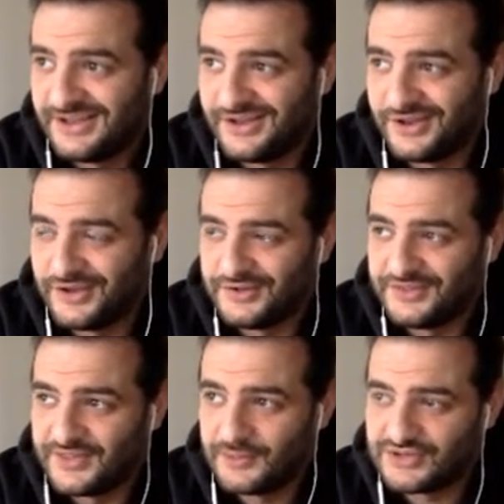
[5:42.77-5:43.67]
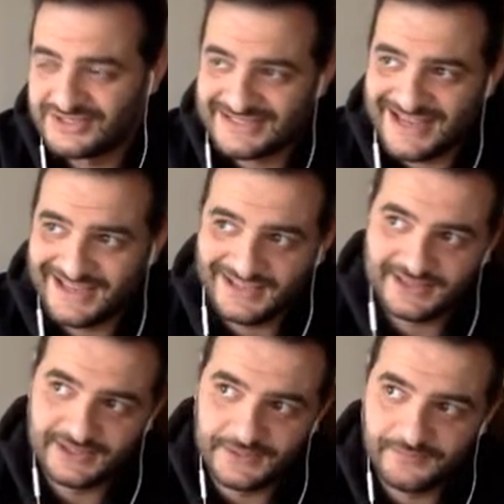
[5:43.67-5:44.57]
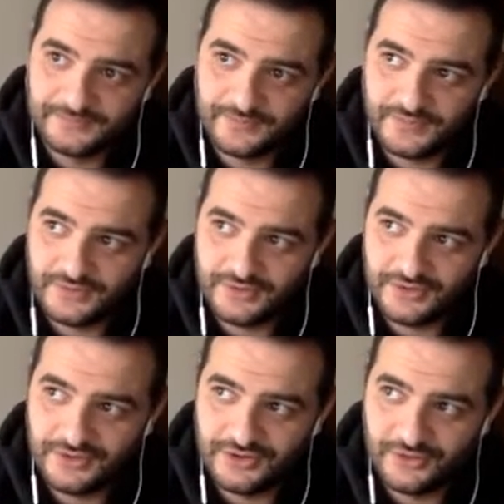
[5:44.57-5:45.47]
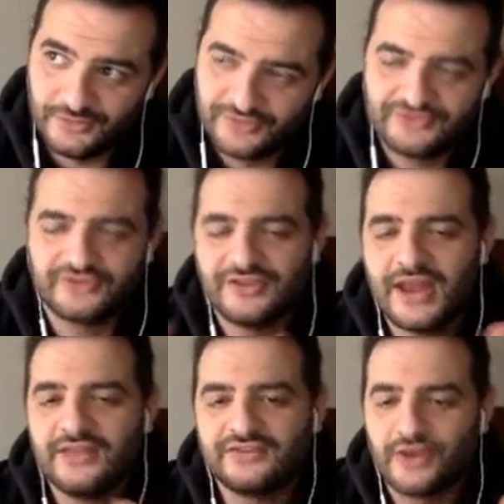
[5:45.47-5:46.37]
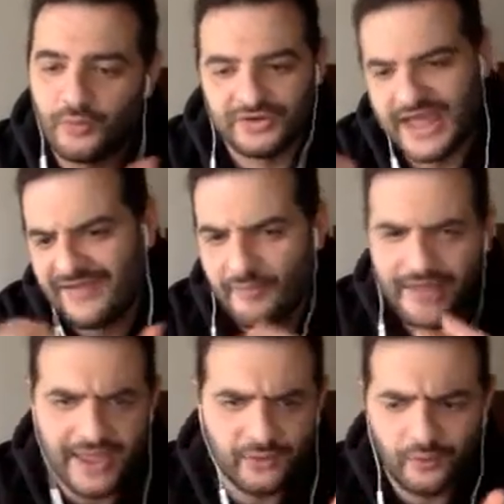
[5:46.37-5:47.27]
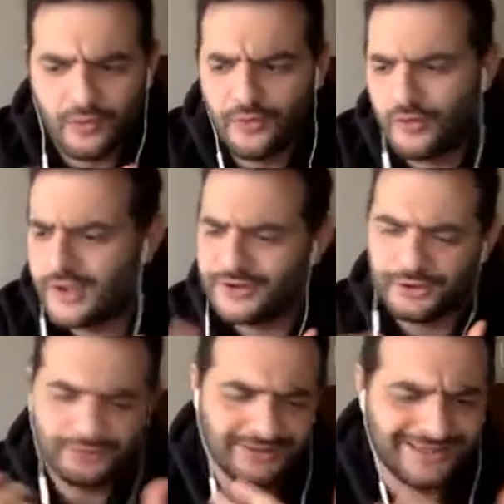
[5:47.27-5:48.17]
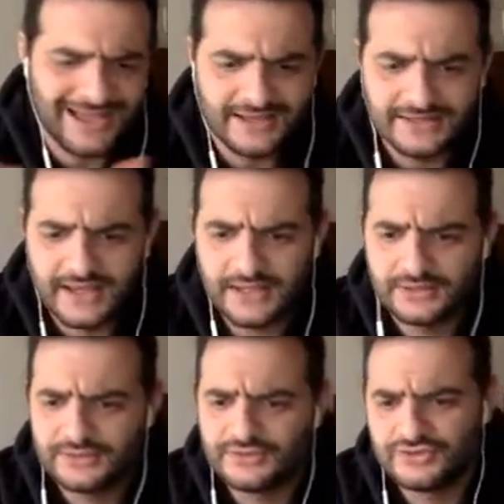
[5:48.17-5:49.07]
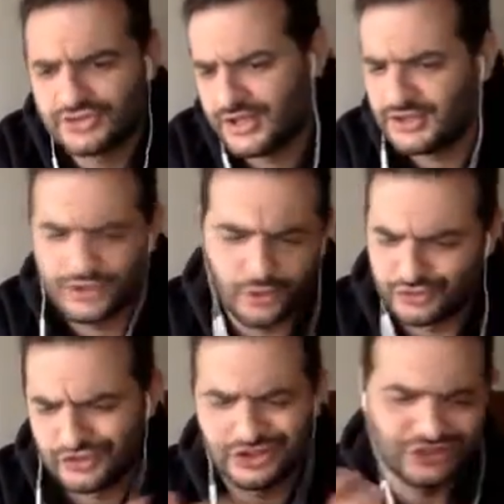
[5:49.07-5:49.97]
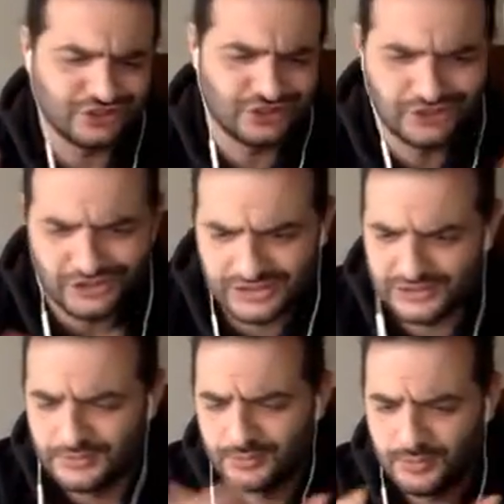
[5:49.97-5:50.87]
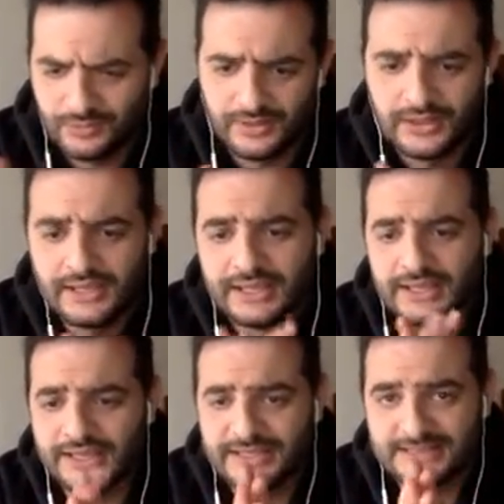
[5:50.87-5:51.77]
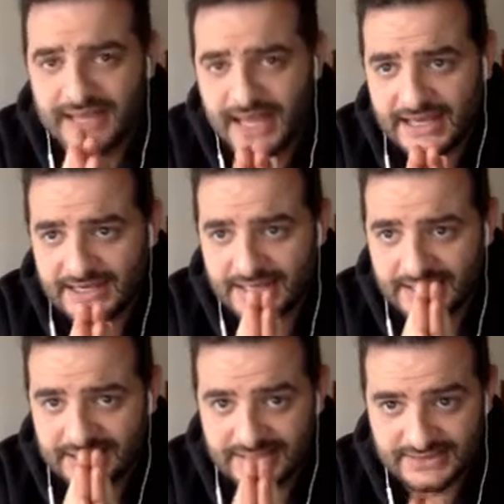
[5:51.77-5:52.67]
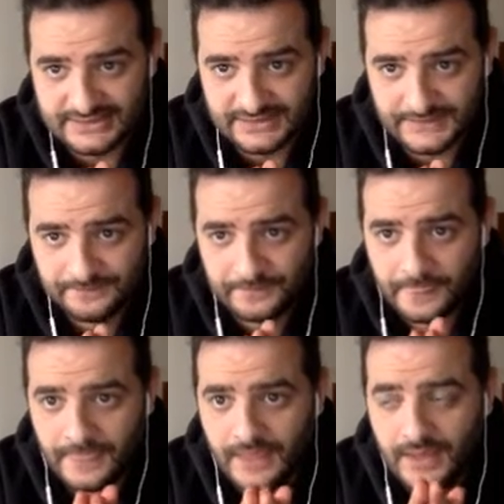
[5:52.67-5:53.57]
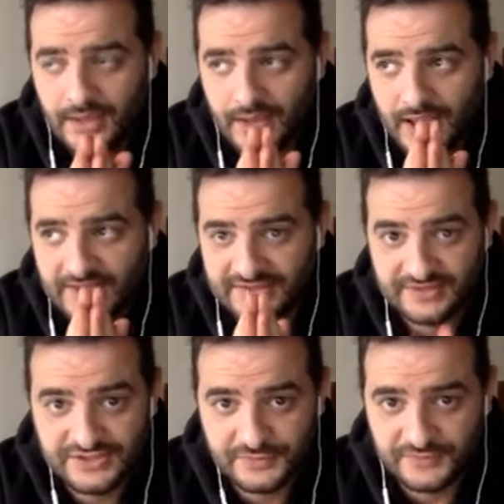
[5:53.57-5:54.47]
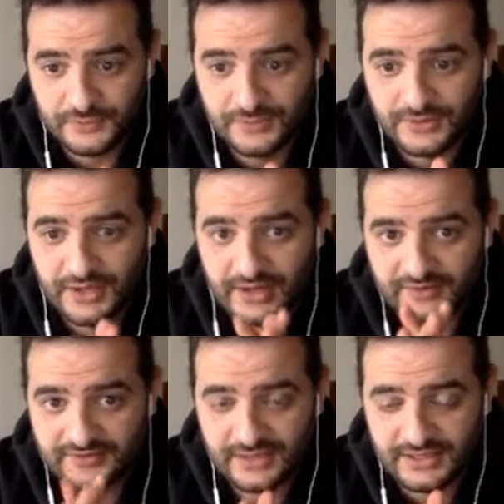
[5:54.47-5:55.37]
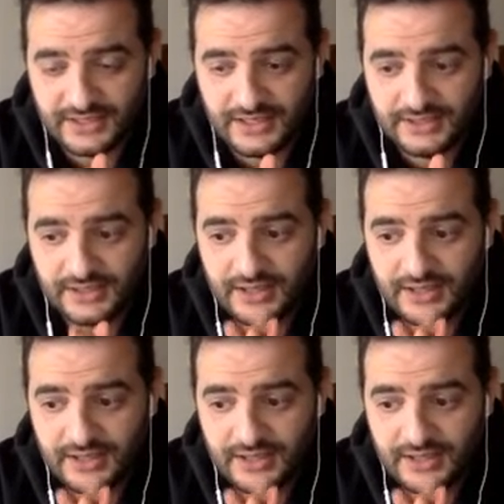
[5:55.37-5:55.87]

They were just saying that there's a lot of this talk when you have a bankroll and you can play the high dollars. It's easy and blah, blah, blah. It is not easy. I said this before, and I'll say it again.